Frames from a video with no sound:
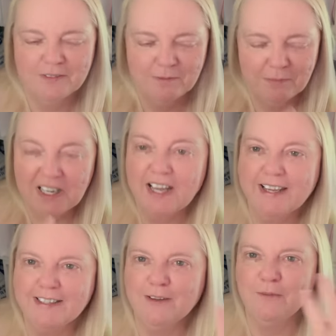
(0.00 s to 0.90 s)

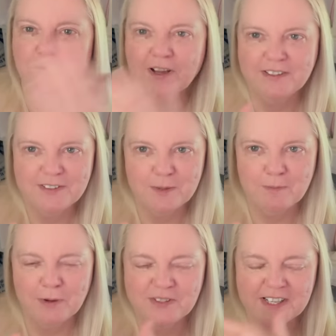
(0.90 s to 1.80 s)
plain and one as a
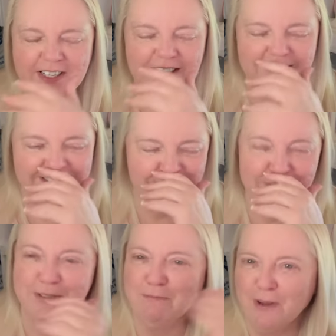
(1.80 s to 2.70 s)
mosaic I did them
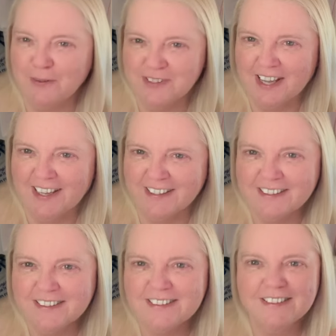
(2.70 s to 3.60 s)
as
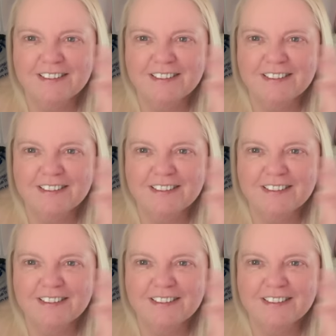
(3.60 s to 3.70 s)
mosaics